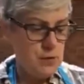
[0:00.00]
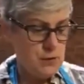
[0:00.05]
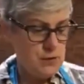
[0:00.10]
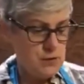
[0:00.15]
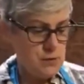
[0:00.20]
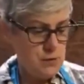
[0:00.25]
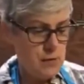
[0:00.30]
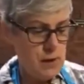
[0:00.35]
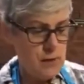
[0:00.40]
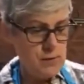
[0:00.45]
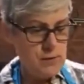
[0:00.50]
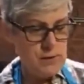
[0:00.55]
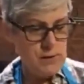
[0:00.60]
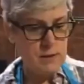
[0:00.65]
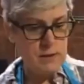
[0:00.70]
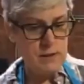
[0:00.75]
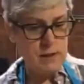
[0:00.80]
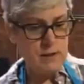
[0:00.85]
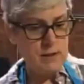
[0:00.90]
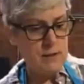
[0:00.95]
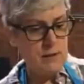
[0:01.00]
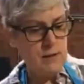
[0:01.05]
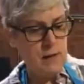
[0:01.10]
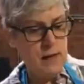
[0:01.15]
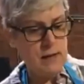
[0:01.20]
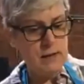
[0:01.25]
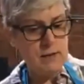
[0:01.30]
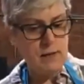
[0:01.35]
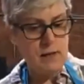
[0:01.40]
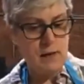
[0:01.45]
I'm gonna turn this around
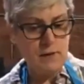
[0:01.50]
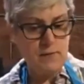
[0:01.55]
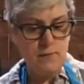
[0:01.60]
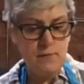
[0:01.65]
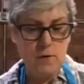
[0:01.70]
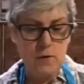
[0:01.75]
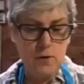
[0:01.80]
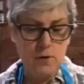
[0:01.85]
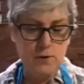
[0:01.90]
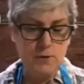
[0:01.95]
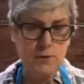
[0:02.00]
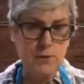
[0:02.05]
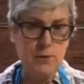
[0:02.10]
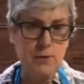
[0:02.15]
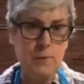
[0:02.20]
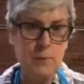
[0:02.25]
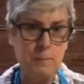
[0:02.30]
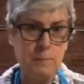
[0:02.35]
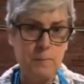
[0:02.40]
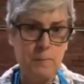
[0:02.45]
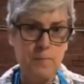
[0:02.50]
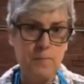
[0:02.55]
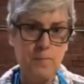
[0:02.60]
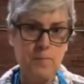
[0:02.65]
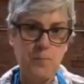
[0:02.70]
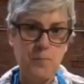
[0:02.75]
since I did that side first.